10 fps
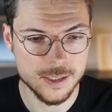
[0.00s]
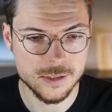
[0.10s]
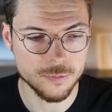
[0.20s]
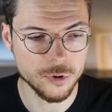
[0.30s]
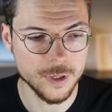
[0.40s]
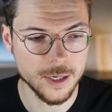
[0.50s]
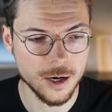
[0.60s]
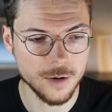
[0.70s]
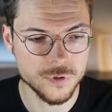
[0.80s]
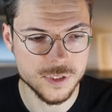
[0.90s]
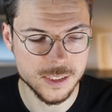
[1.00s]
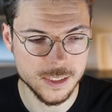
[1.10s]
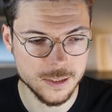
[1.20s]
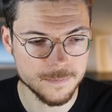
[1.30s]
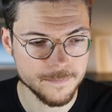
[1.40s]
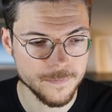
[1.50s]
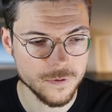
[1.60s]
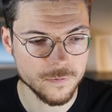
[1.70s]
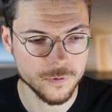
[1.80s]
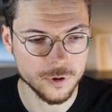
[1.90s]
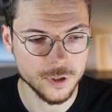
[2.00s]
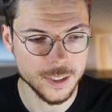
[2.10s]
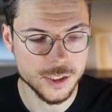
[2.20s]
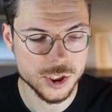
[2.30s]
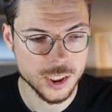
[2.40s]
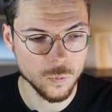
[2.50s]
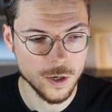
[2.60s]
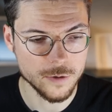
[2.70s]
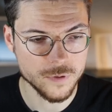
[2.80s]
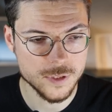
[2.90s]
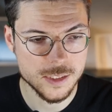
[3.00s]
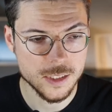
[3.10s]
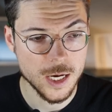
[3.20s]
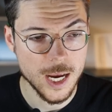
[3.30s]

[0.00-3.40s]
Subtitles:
a summary of the scene for each one of these.